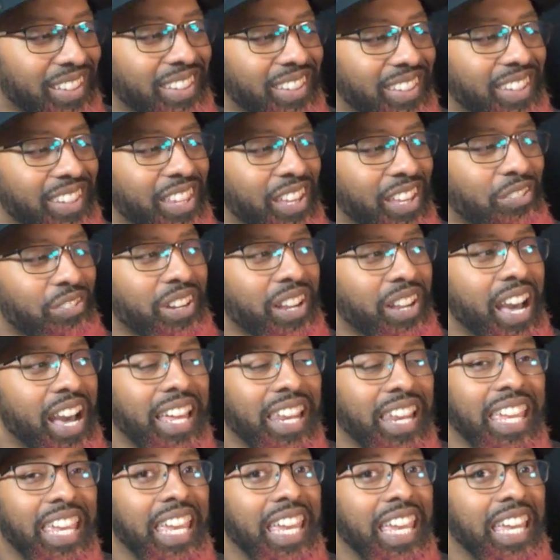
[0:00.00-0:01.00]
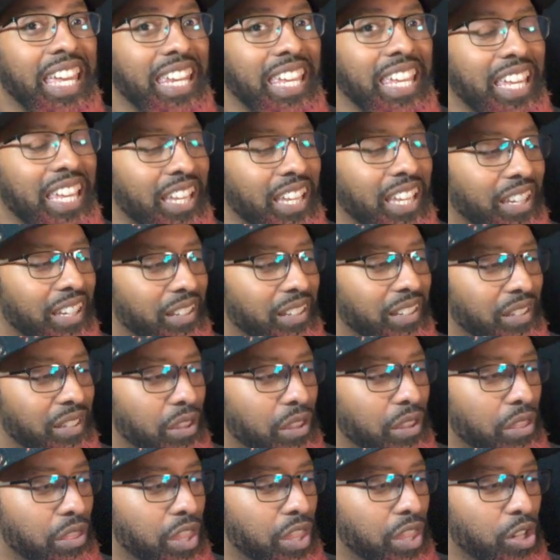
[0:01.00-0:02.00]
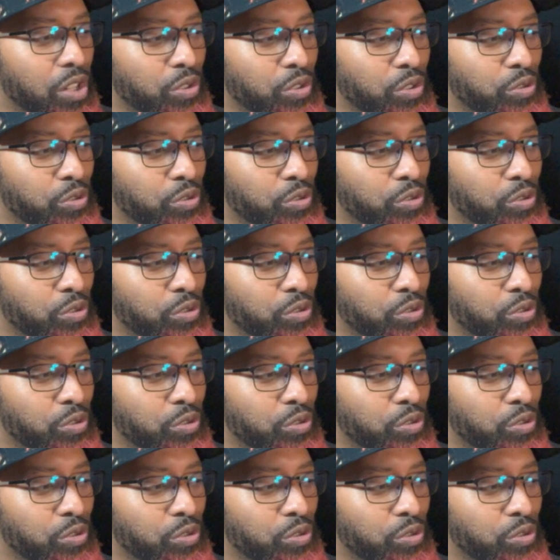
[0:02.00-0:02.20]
they're not hitting their